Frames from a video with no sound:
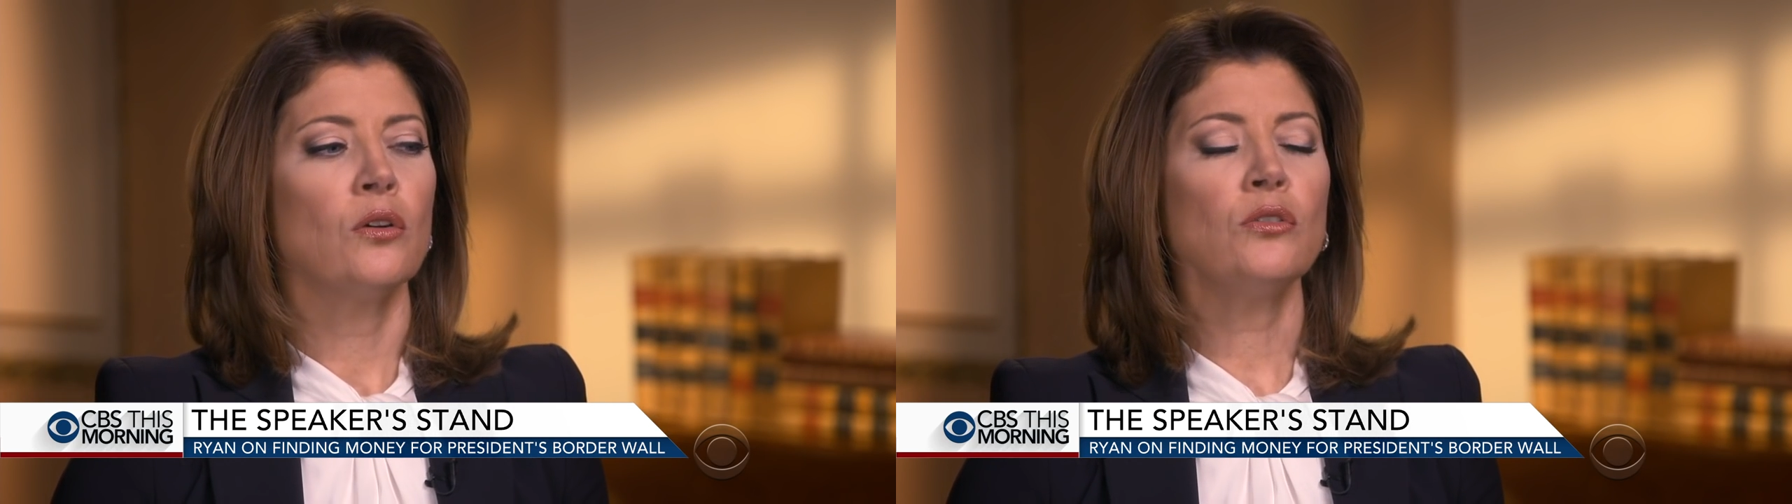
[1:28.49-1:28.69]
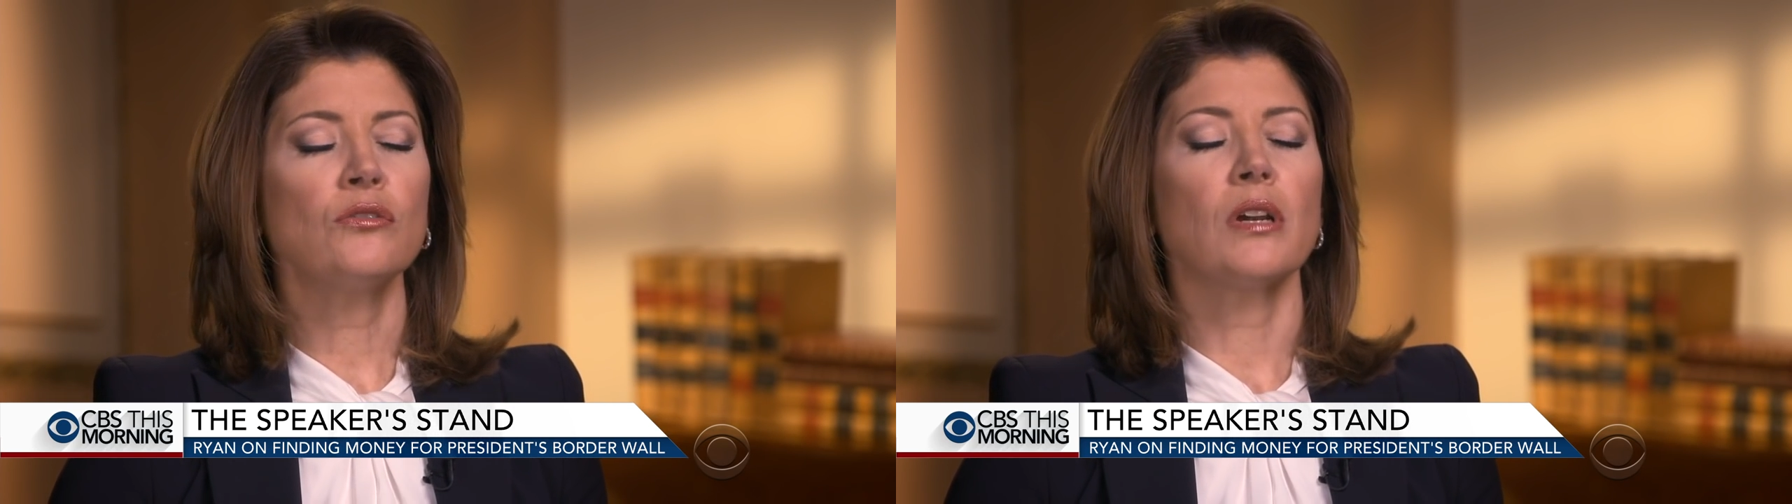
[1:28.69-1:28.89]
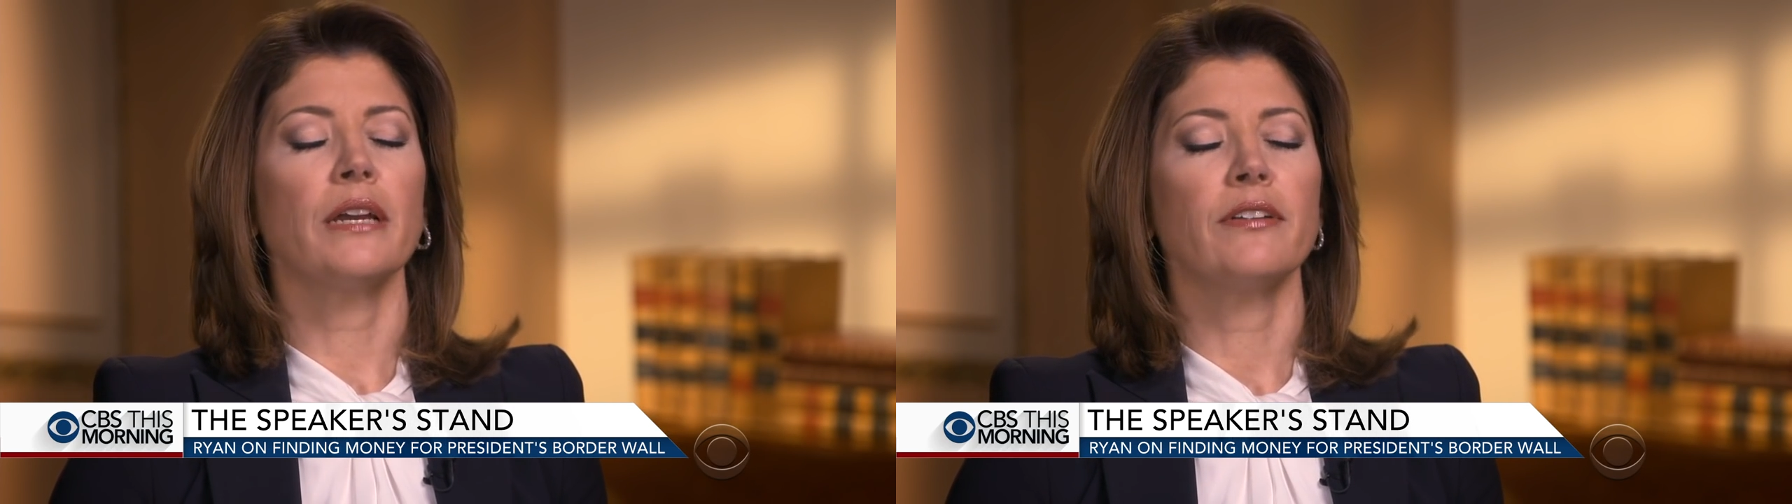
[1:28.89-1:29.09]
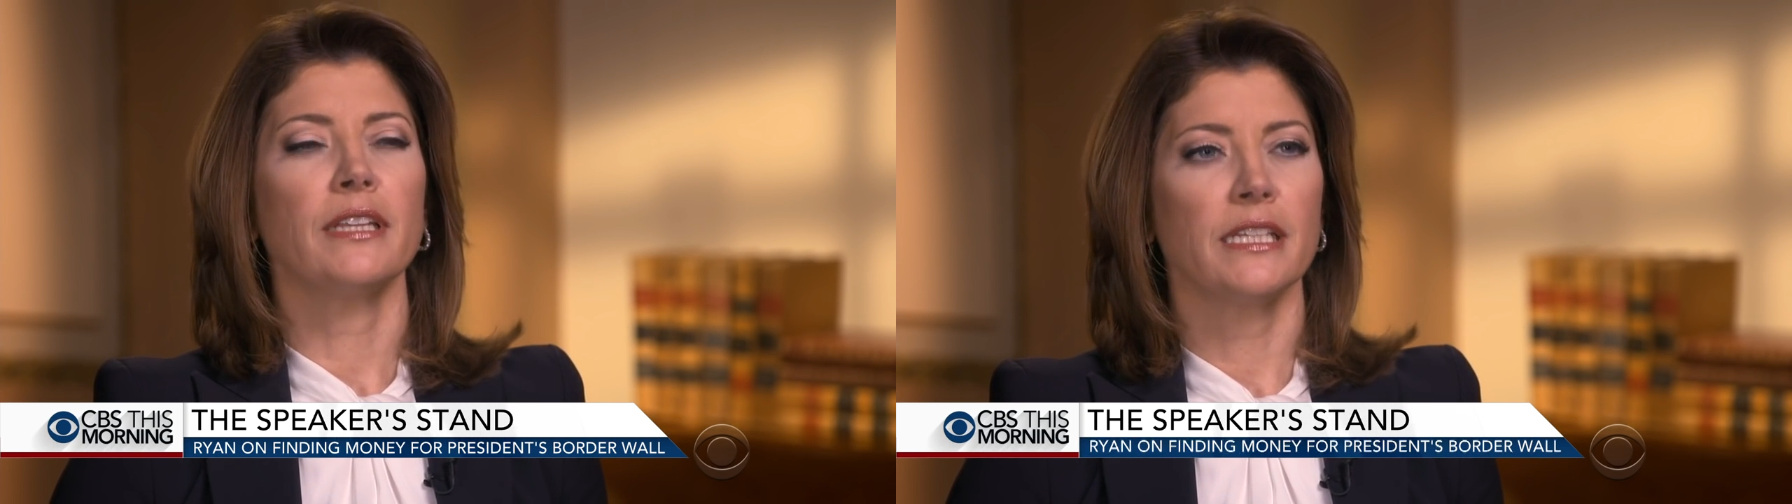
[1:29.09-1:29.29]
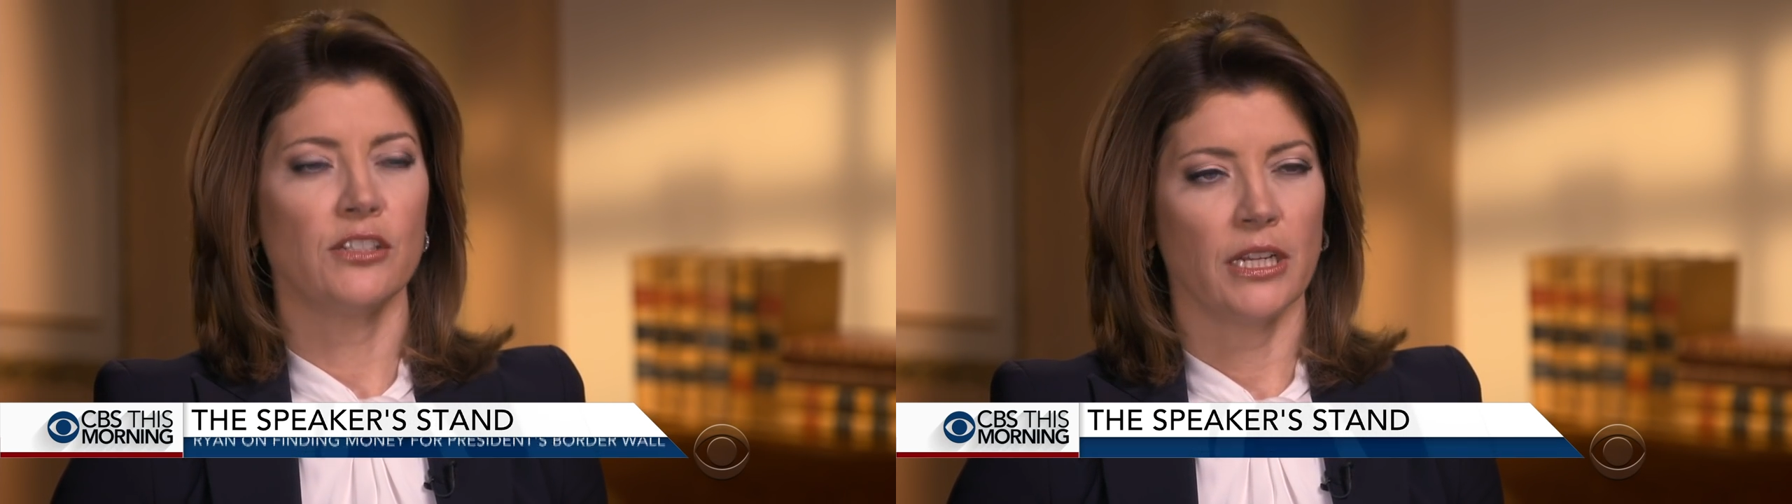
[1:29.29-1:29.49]
Who's driving
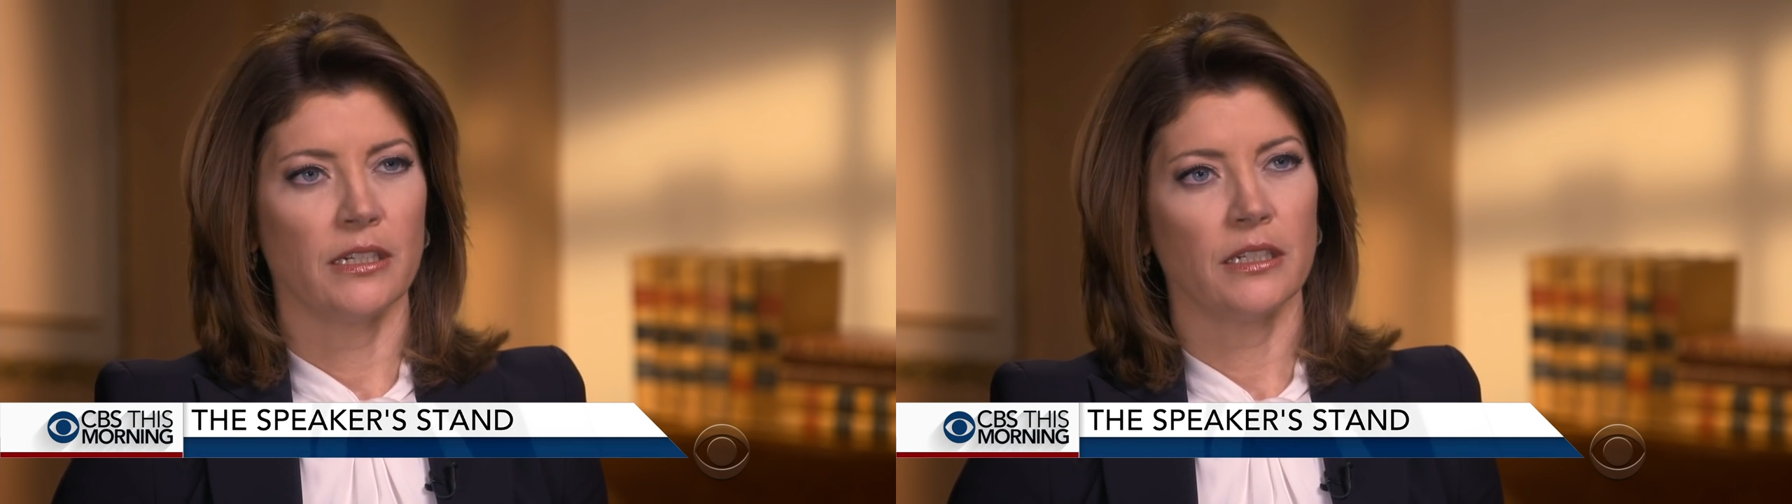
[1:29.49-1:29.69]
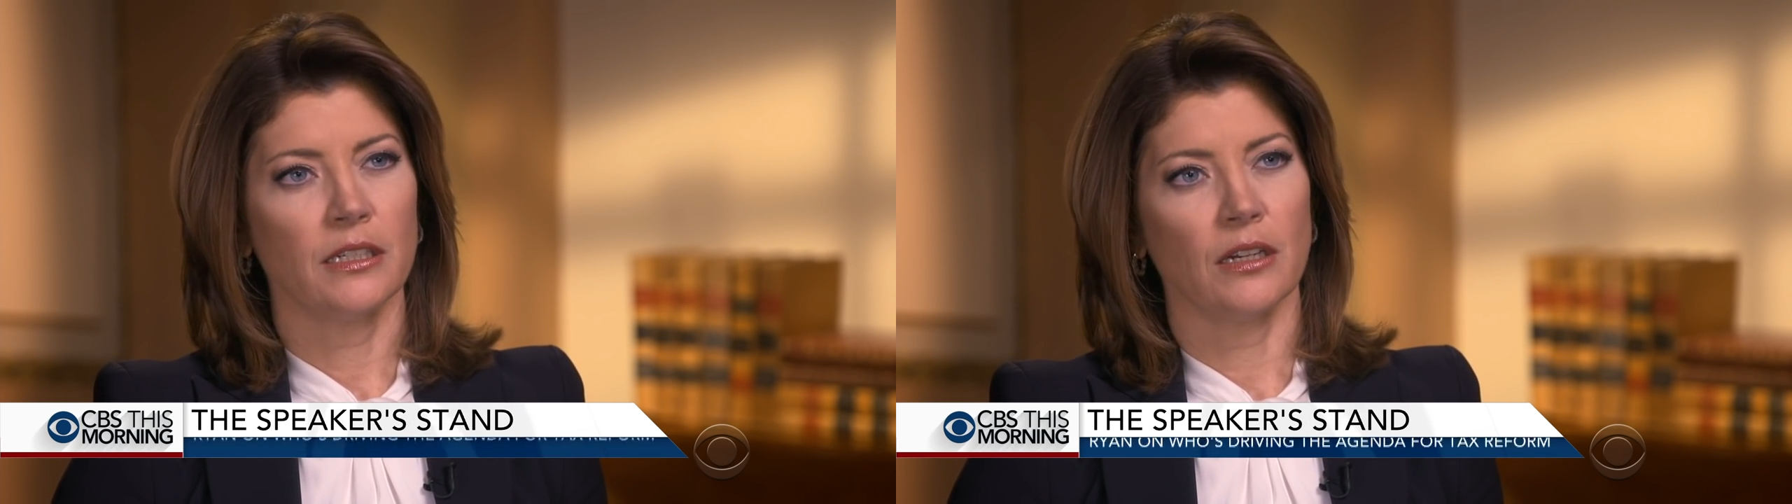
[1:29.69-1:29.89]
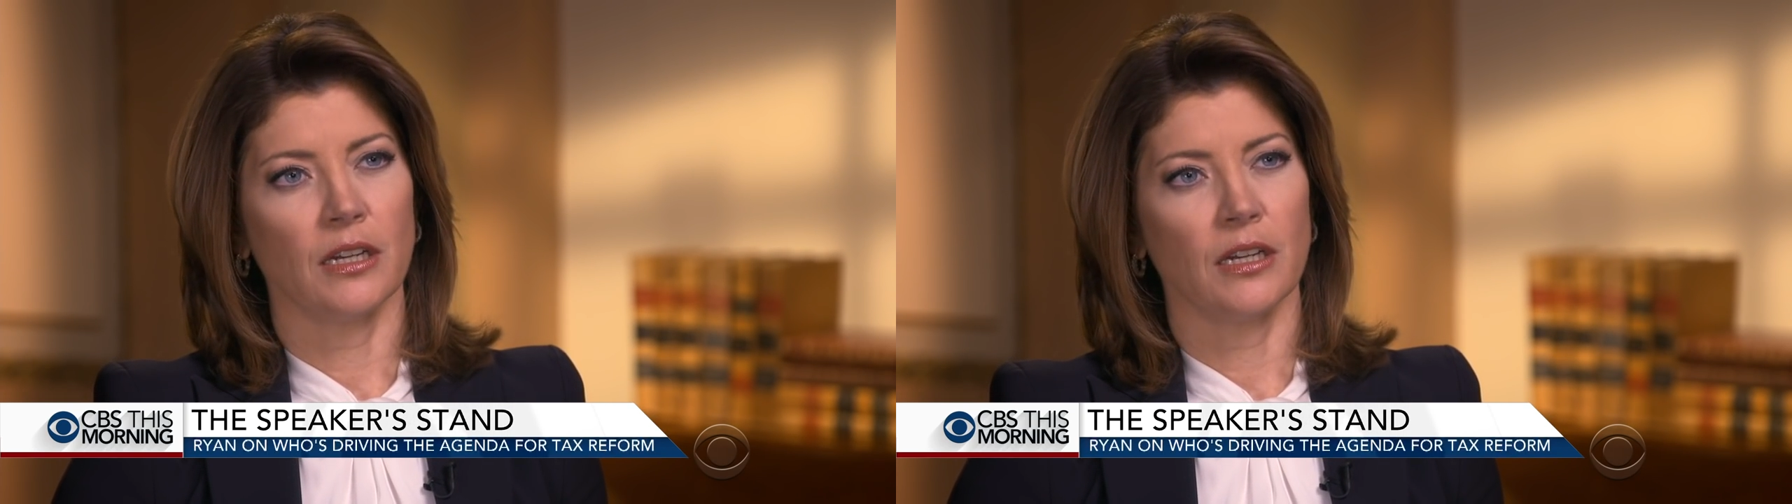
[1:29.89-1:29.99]
the agenda